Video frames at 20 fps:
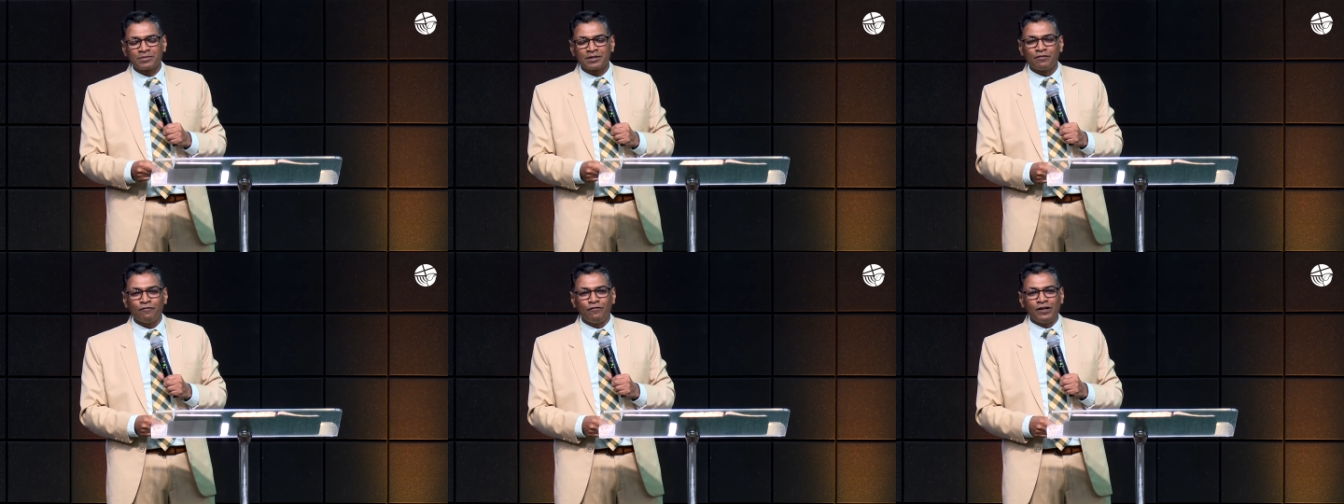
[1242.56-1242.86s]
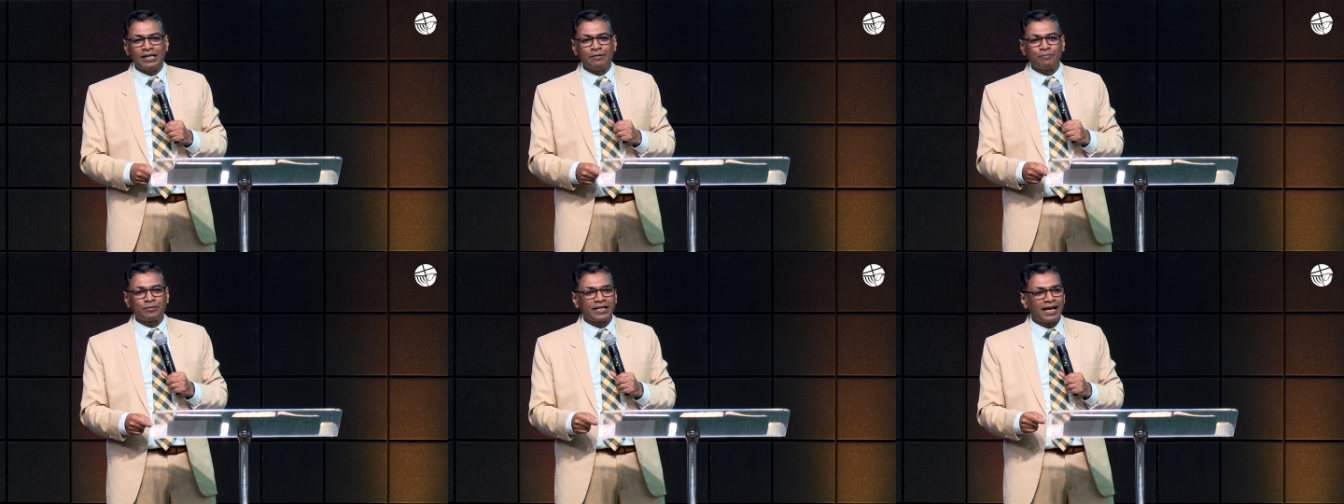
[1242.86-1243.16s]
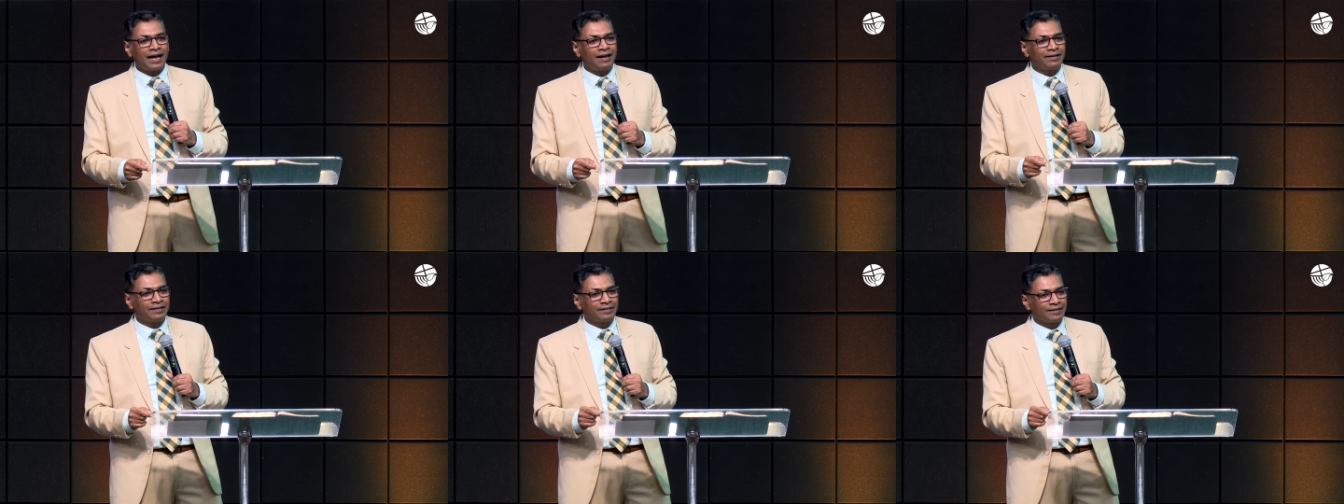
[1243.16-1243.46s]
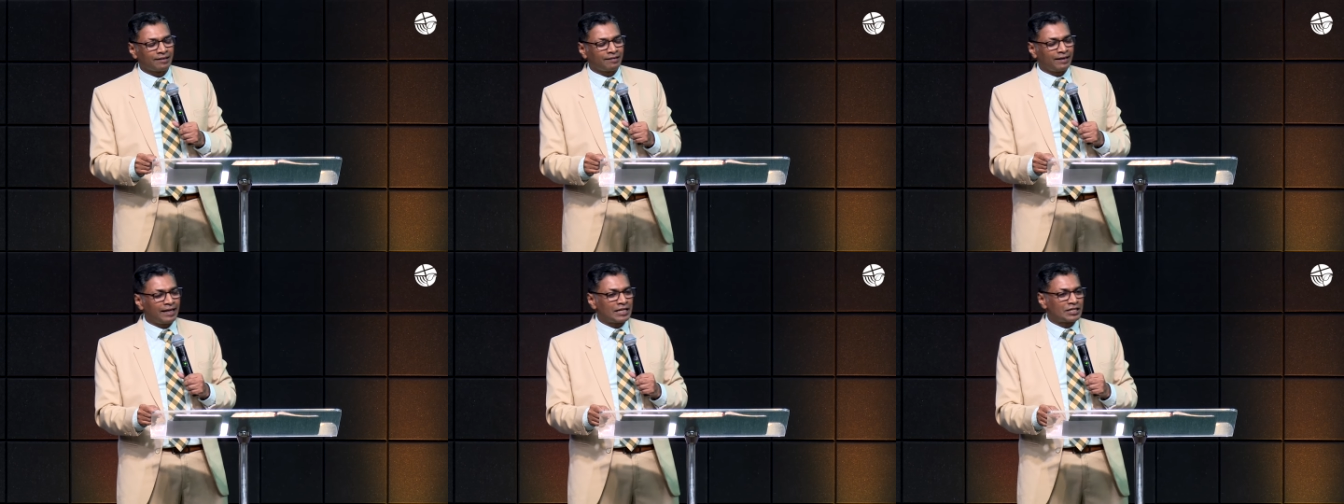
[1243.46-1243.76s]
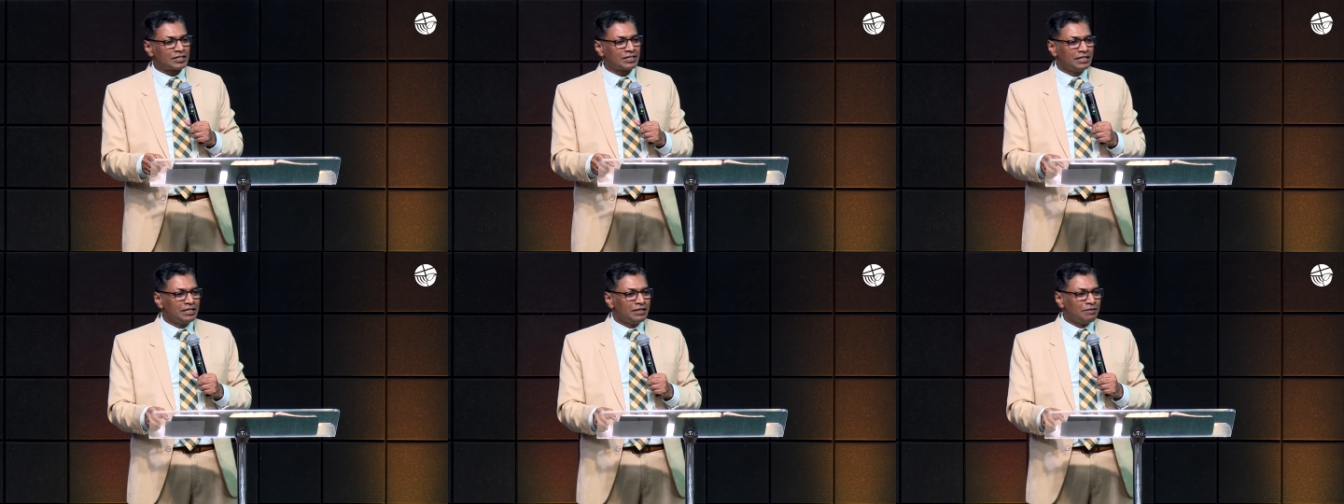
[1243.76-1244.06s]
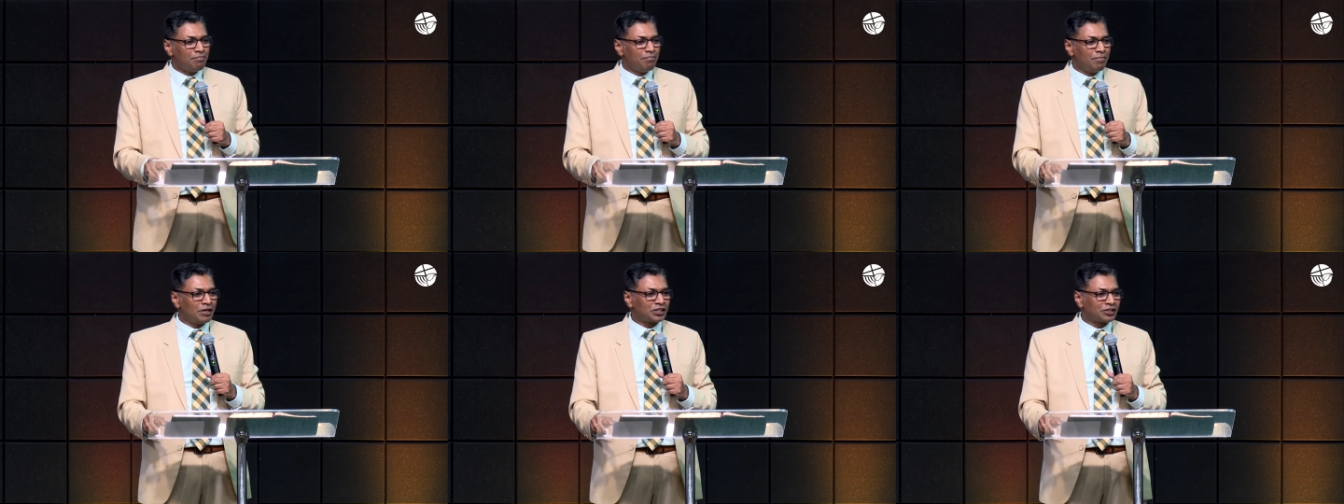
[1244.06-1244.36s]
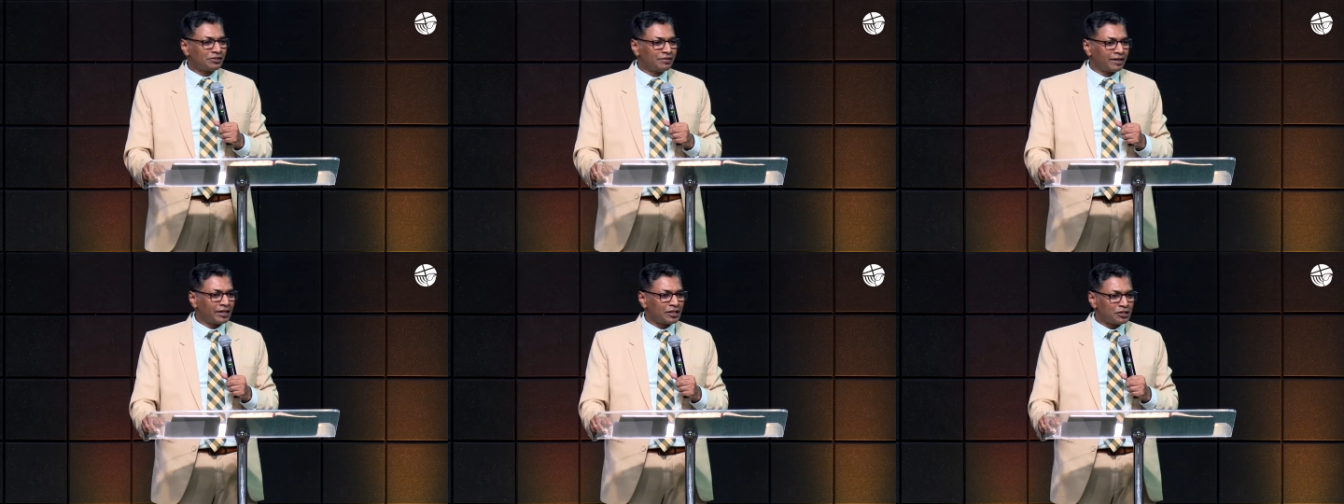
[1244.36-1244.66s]
William Carey, the great
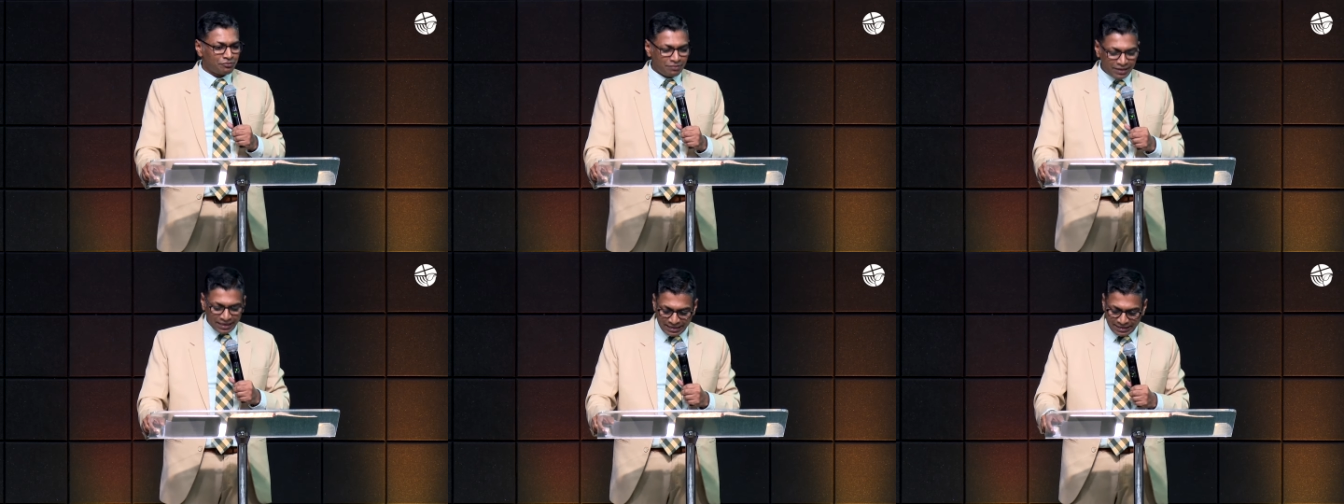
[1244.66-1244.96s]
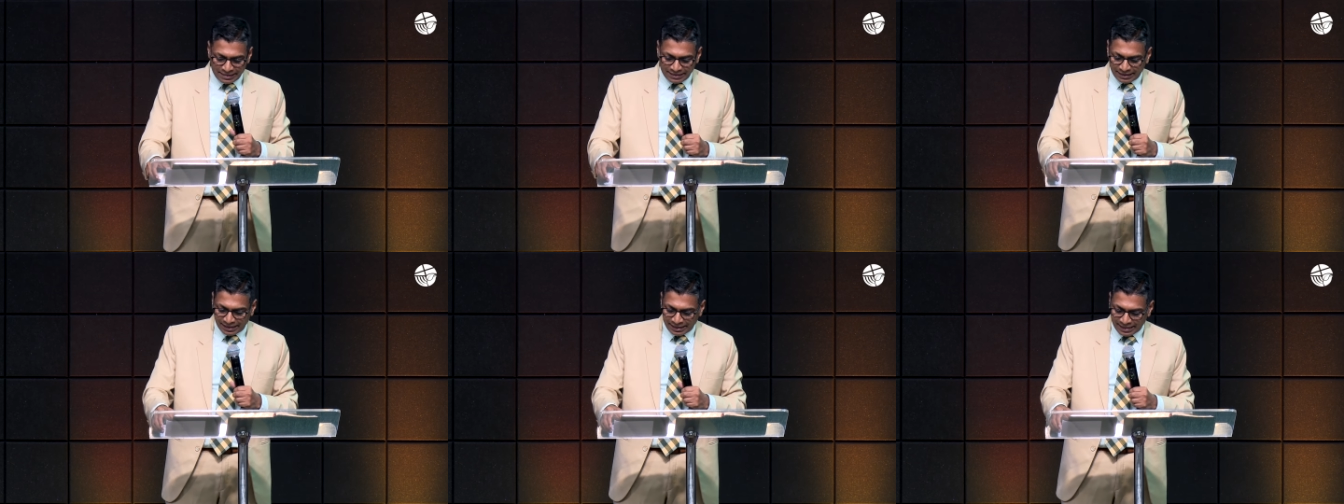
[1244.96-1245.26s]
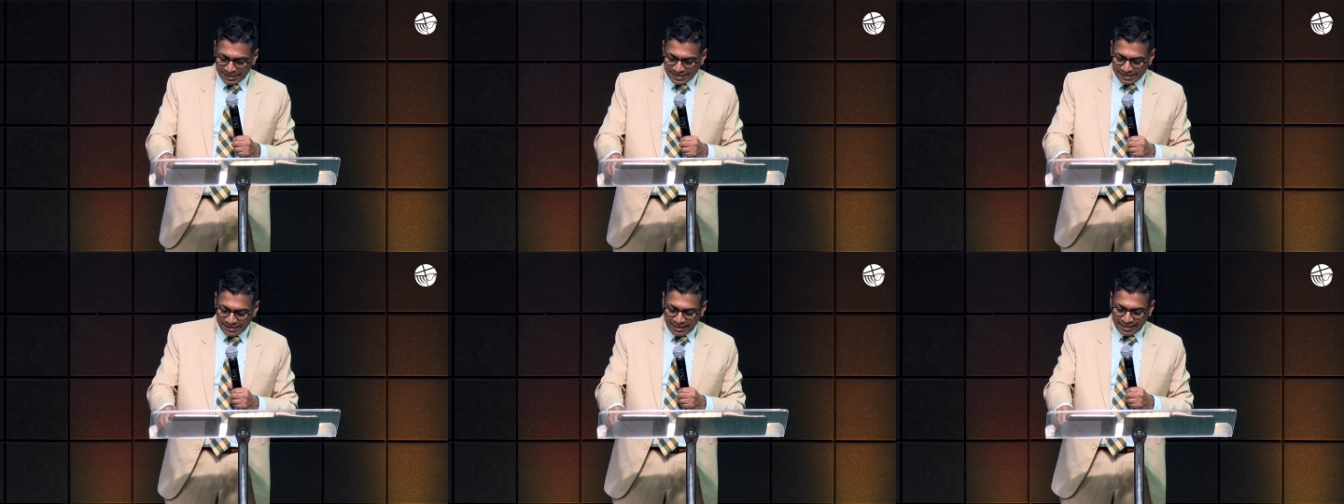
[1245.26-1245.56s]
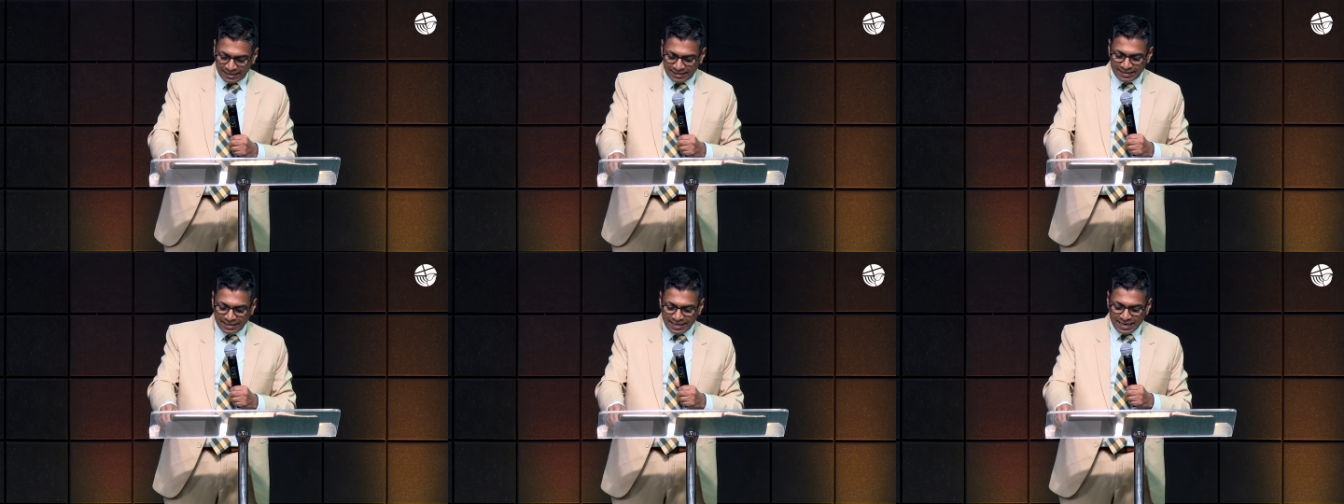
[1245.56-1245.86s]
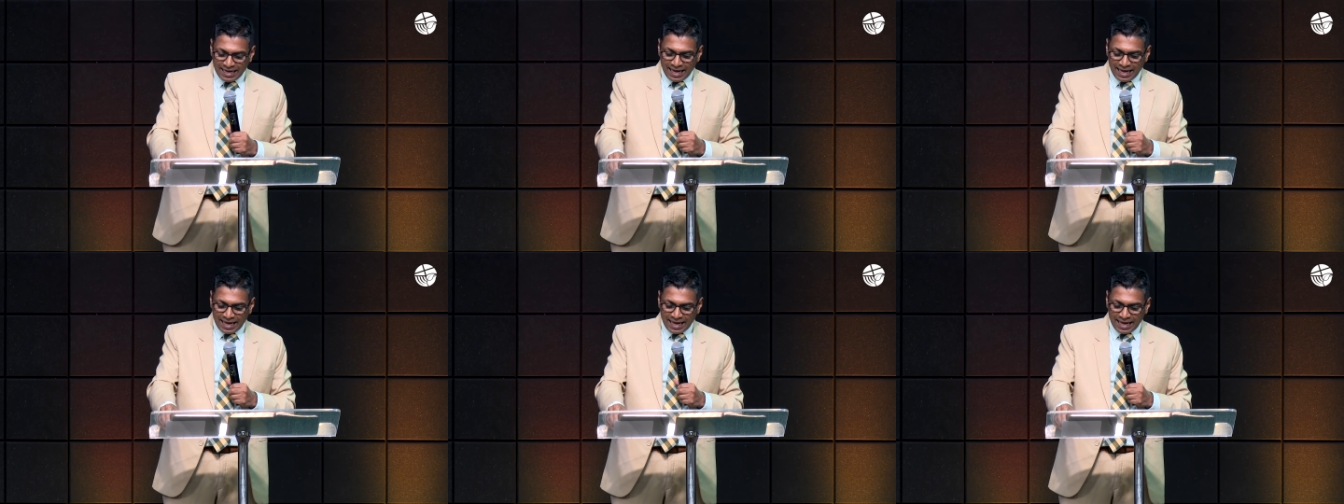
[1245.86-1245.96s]
missionary to India, he said,